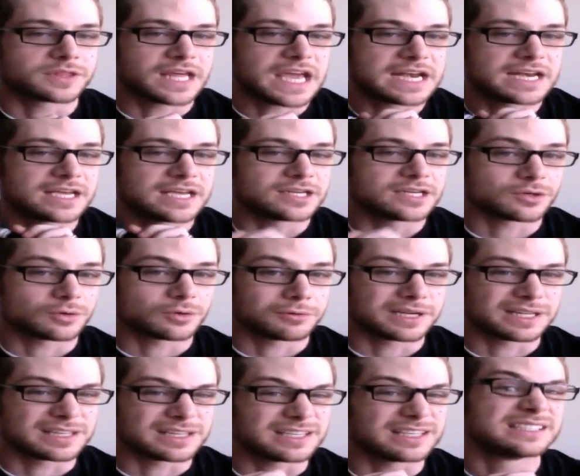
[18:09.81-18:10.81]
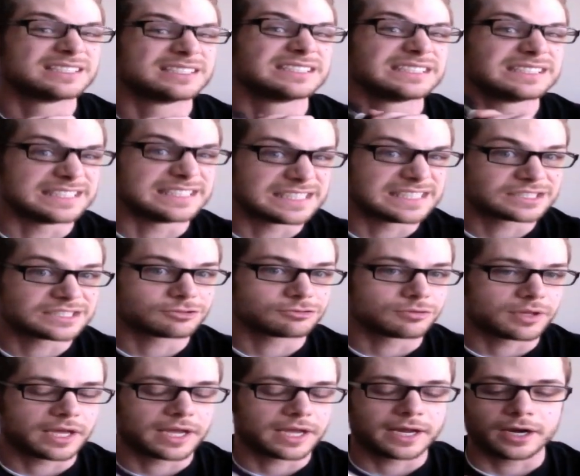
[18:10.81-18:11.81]
they need to really get through
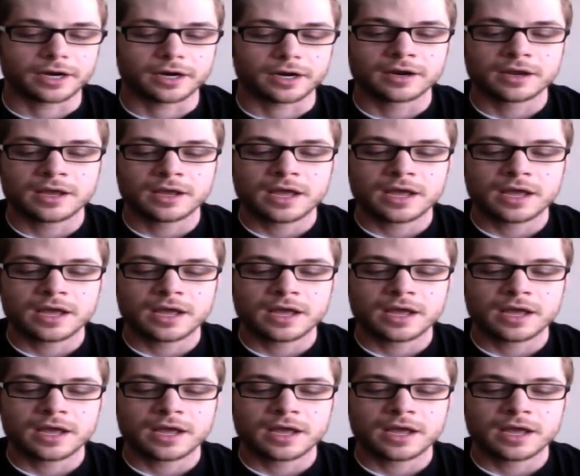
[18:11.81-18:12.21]
the hair.